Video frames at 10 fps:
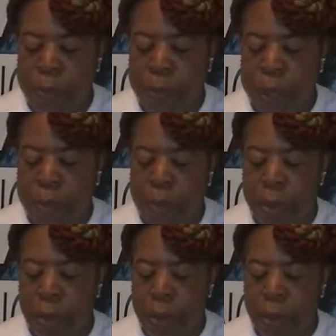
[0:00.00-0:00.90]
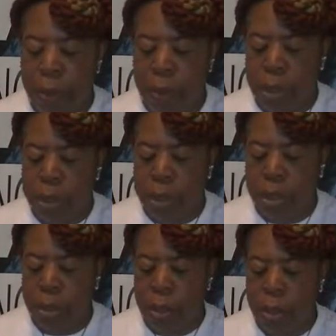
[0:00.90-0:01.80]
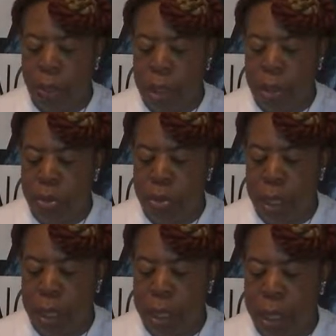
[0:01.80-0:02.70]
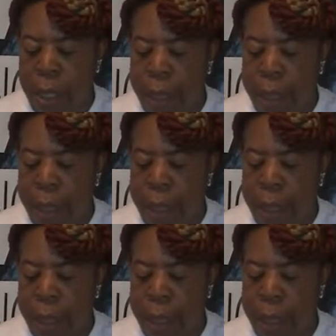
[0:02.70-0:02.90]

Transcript: Patterson, what did you say